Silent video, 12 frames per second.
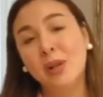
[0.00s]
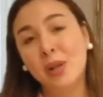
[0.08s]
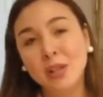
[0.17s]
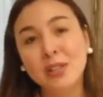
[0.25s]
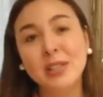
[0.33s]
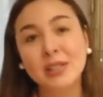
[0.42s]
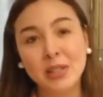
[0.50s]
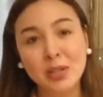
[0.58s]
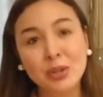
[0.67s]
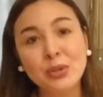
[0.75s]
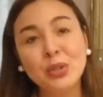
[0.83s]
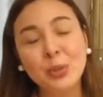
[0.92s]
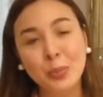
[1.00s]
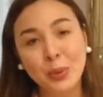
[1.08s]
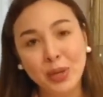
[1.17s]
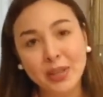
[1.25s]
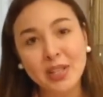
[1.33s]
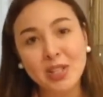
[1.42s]
all continue to
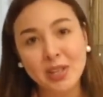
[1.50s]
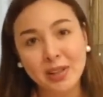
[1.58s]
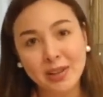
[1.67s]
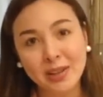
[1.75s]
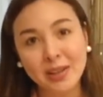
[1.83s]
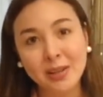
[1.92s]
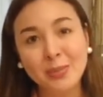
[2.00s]
support each other,